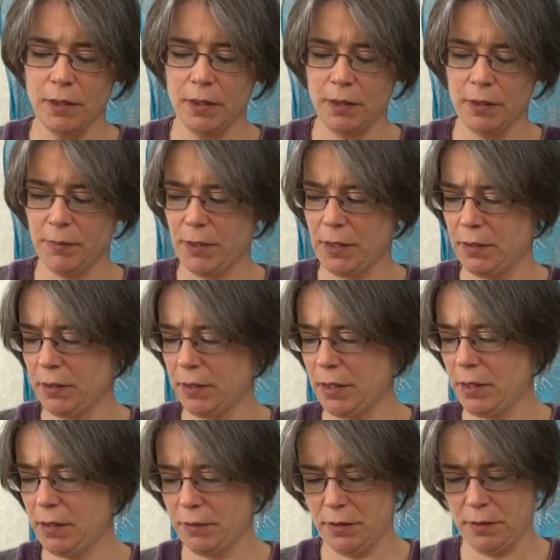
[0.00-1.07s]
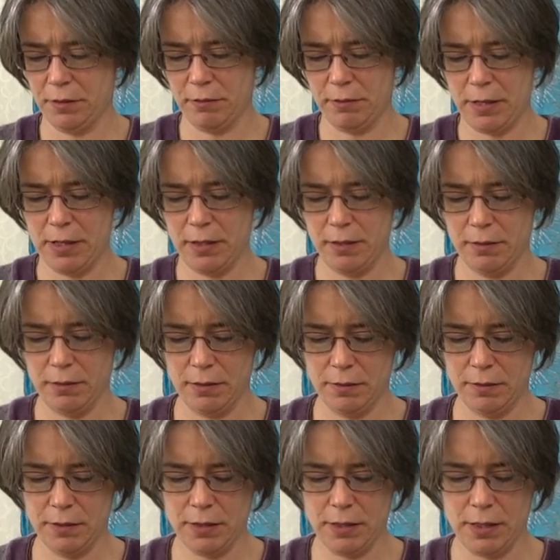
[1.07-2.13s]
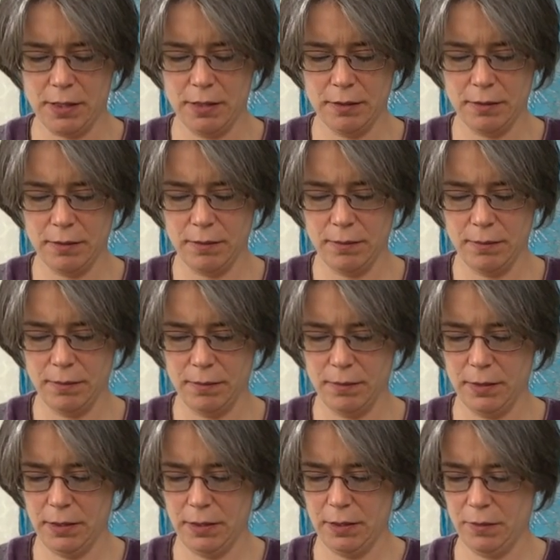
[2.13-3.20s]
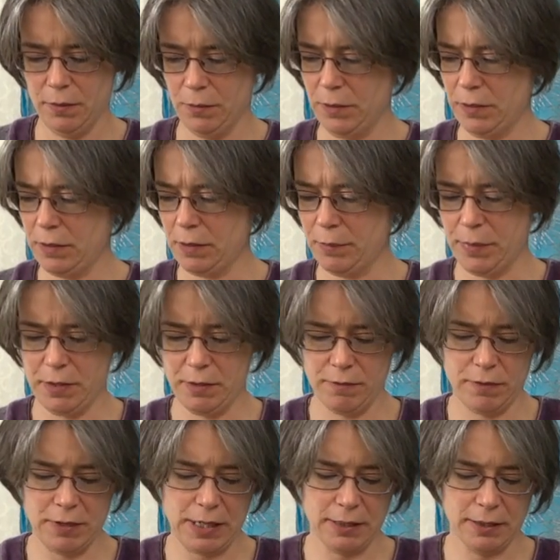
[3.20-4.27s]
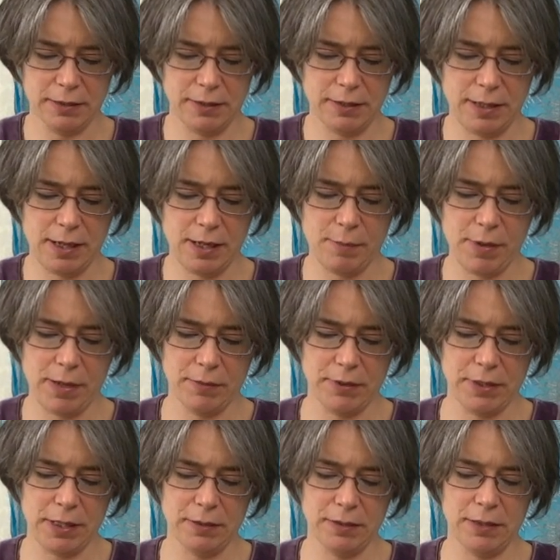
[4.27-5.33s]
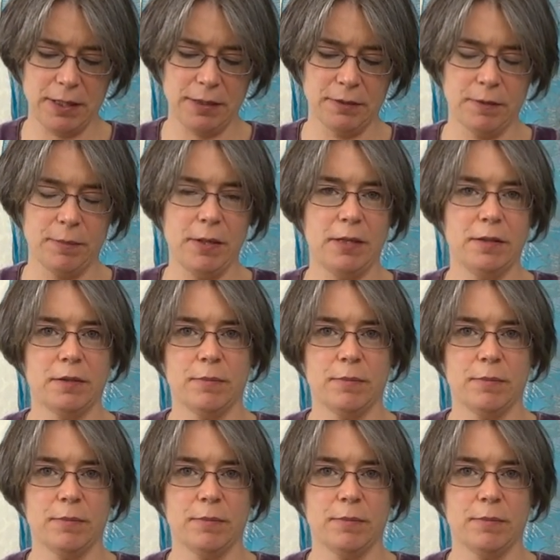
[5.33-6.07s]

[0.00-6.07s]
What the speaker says: I'm going to cut the thread underneath with a bit of length there, about 10 centimetres,